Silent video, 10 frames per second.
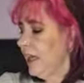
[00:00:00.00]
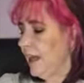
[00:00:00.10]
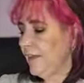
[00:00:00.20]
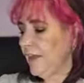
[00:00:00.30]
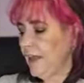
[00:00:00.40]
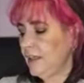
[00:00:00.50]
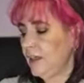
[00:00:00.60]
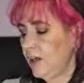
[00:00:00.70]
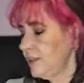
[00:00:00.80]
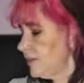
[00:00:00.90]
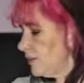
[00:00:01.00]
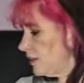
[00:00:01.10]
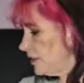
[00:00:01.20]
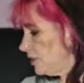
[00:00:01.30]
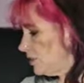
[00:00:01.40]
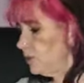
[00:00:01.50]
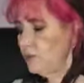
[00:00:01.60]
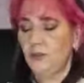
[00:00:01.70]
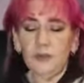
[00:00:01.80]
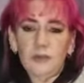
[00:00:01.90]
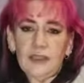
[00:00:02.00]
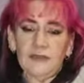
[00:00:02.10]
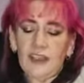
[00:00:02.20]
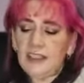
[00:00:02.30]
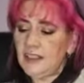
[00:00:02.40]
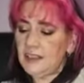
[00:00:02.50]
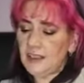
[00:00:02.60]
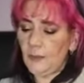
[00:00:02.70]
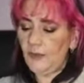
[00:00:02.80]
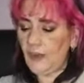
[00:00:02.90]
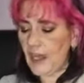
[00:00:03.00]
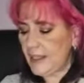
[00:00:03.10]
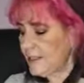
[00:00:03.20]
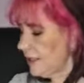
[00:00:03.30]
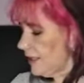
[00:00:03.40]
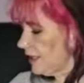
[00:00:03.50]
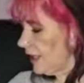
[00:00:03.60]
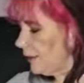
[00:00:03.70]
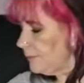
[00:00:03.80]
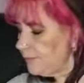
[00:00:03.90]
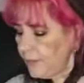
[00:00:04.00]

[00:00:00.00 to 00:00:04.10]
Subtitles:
And then I decided to invest in some of their skincare.